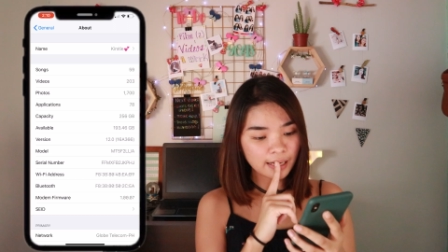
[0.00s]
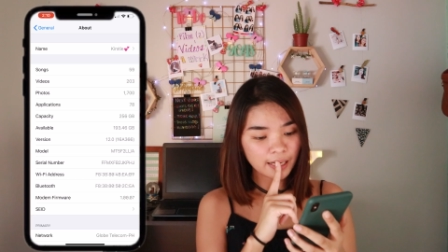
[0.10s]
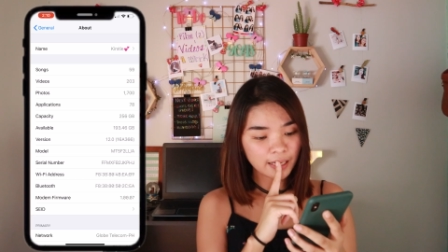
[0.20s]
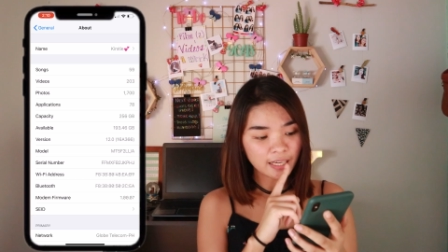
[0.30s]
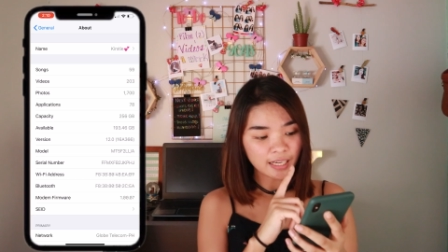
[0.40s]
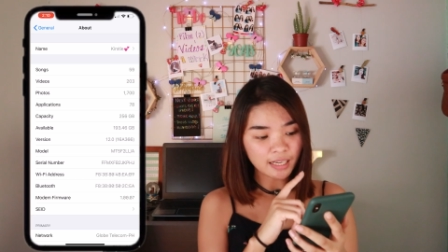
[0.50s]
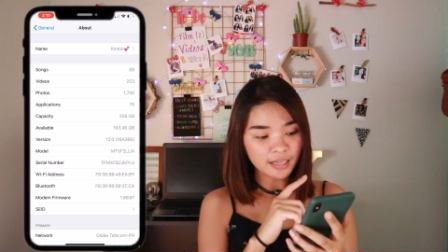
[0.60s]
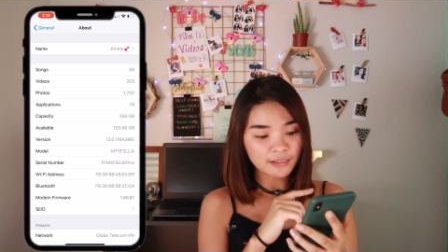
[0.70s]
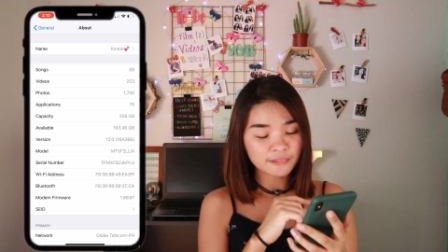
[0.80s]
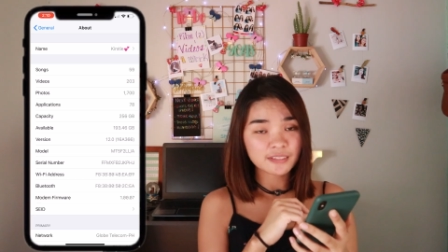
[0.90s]

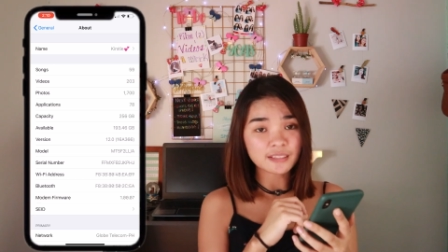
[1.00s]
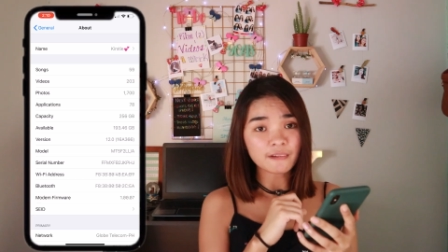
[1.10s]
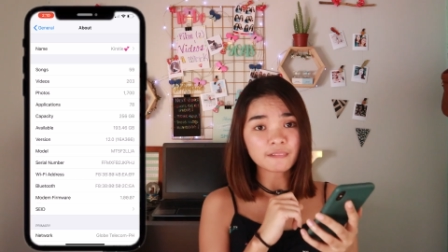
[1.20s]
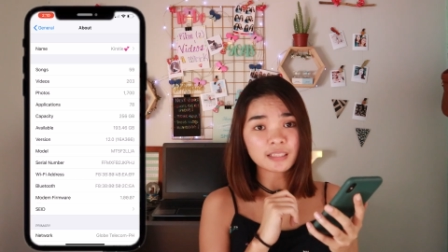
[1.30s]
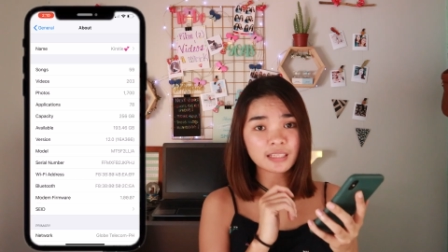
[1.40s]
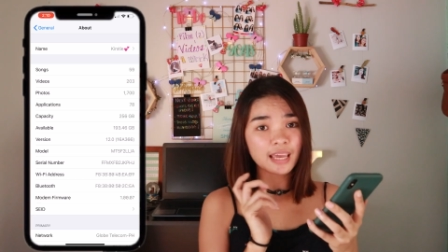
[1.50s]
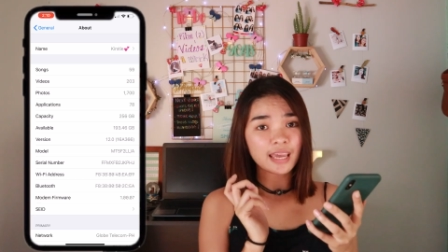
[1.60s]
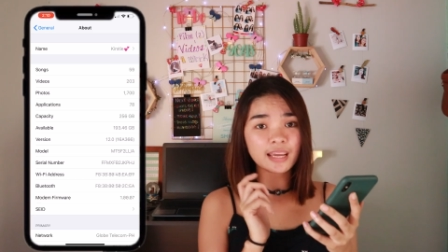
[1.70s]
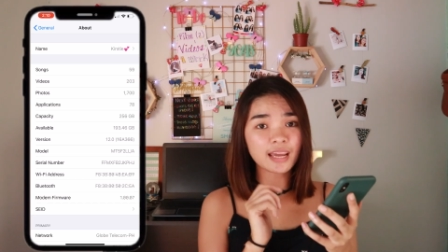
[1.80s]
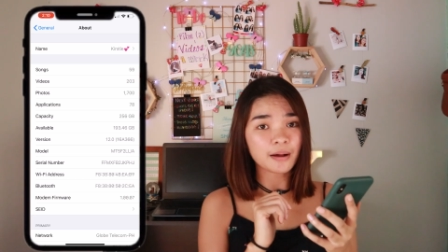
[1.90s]
have
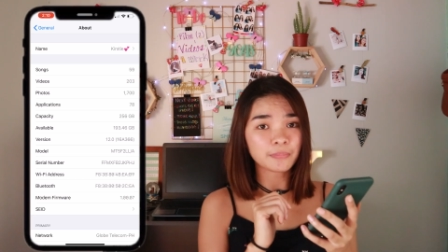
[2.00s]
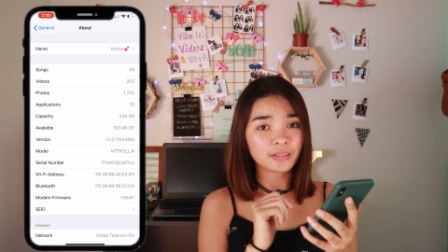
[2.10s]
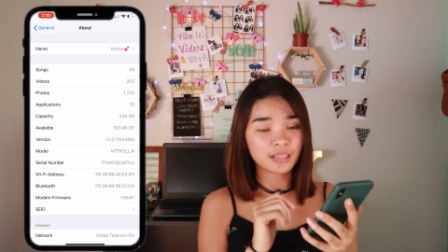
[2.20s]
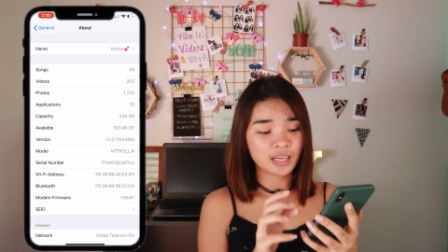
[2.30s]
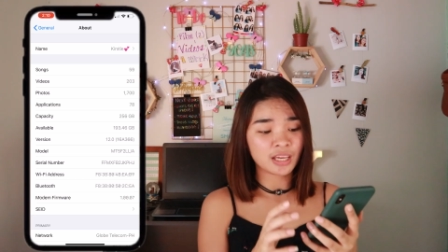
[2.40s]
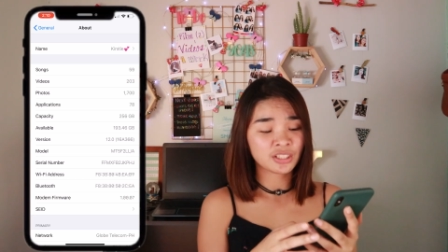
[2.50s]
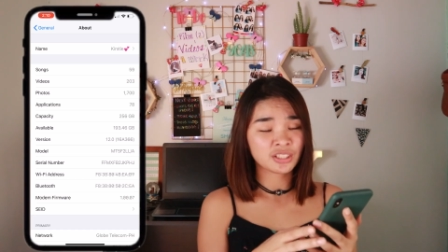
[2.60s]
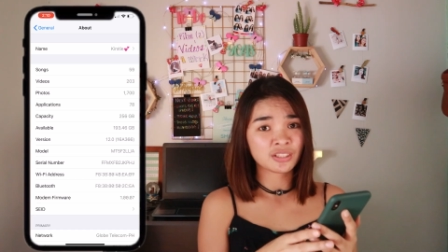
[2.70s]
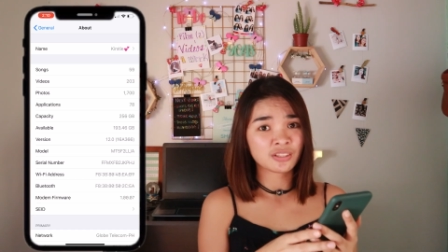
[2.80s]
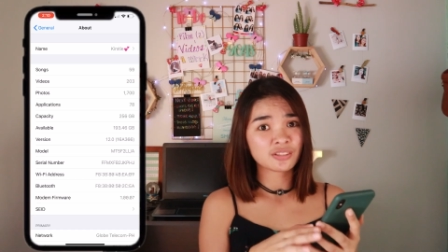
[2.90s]
seventy-eight
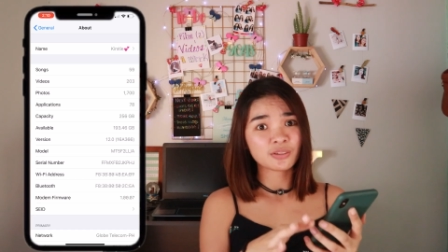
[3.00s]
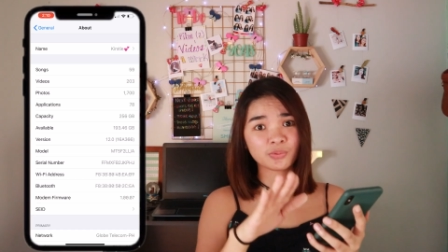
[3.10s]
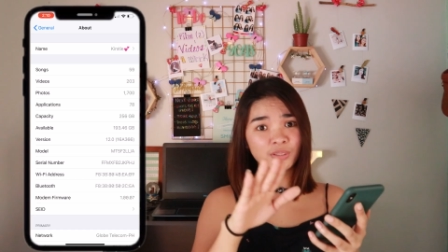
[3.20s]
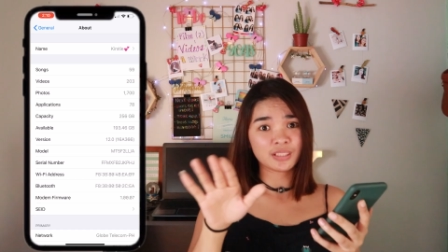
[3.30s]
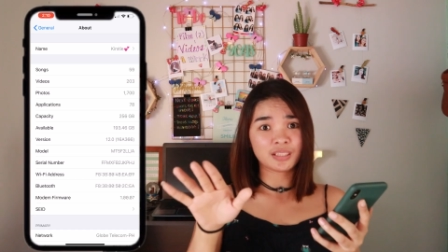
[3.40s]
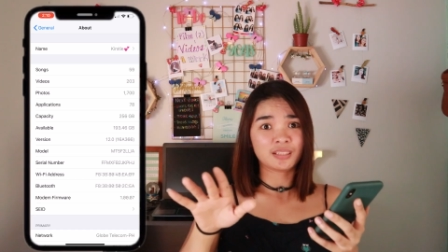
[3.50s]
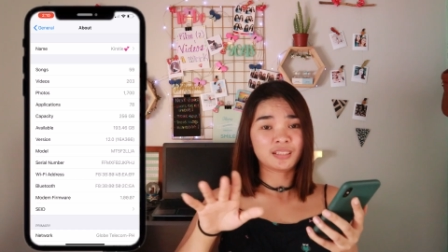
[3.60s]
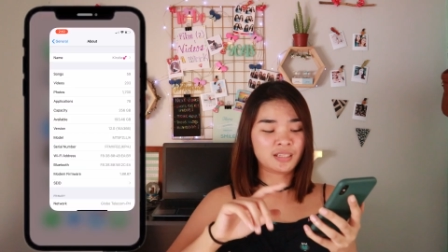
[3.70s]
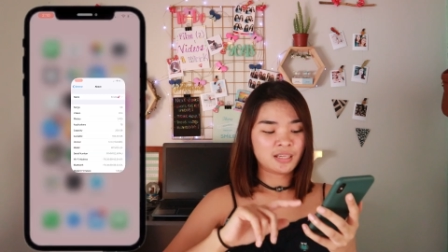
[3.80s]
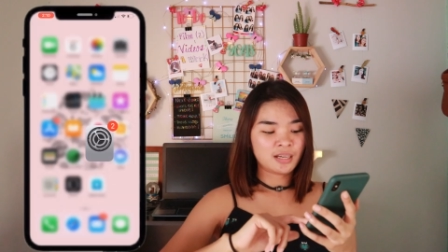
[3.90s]
applications. So we did
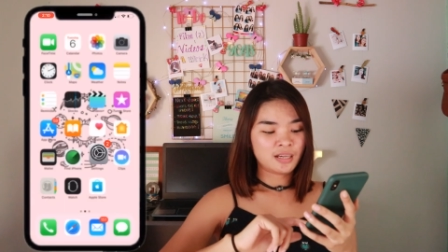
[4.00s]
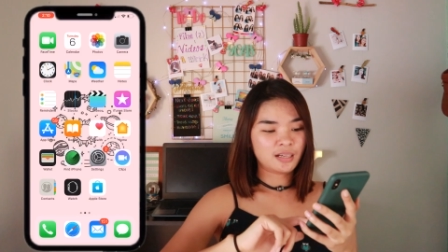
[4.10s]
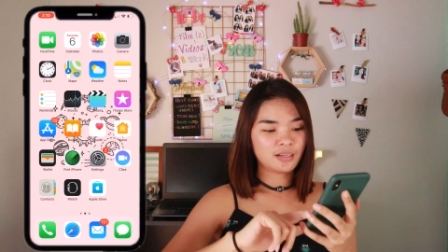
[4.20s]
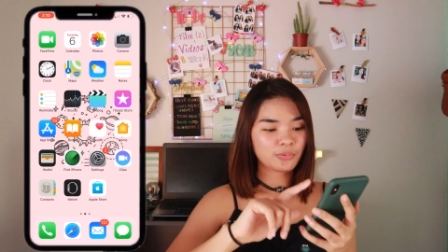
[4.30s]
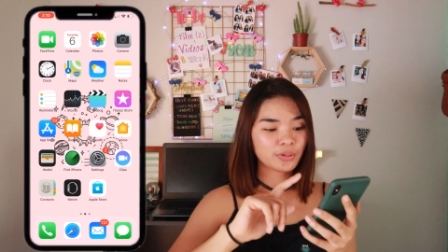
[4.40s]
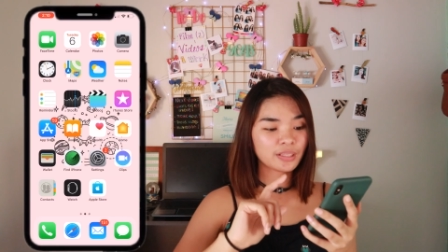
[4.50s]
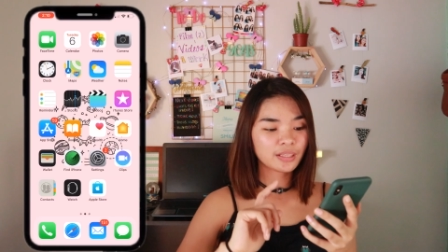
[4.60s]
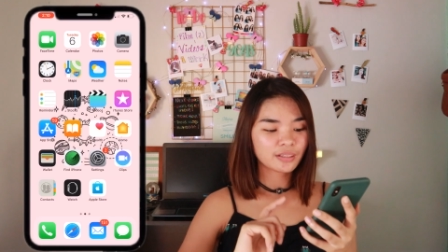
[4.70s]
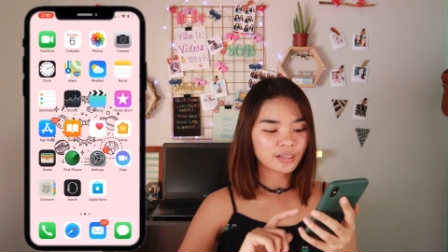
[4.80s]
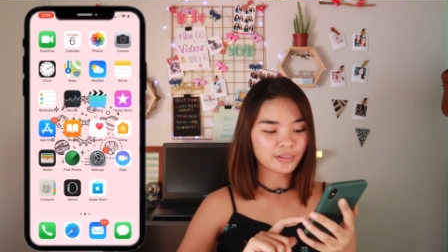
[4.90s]
we
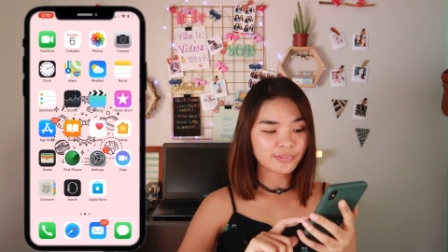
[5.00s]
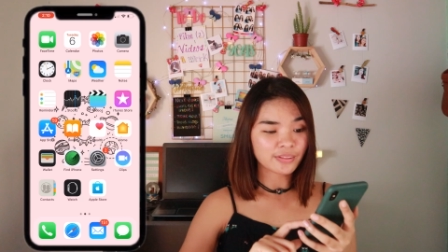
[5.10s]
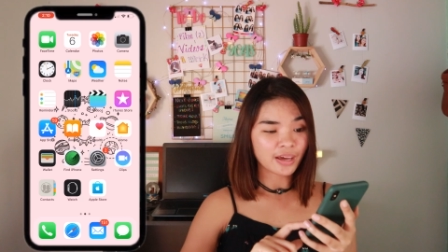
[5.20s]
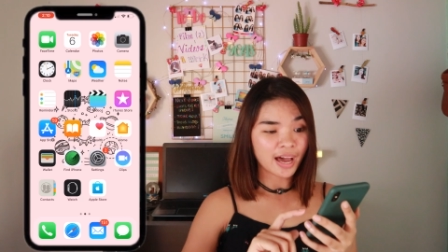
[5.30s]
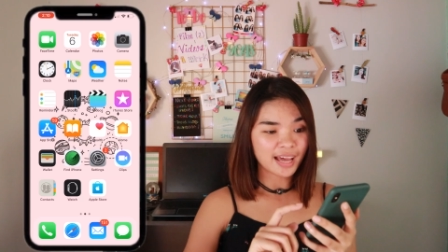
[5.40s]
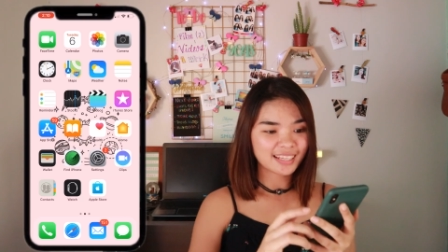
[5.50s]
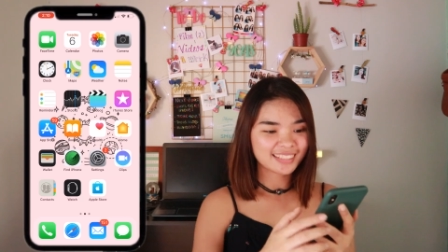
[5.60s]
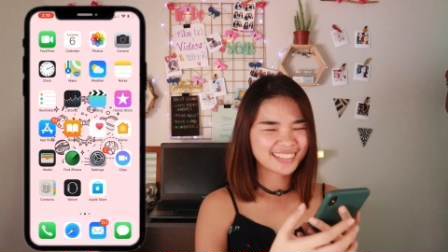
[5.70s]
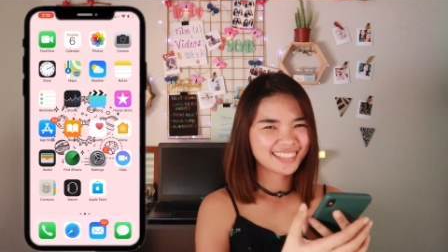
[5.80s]
did all that.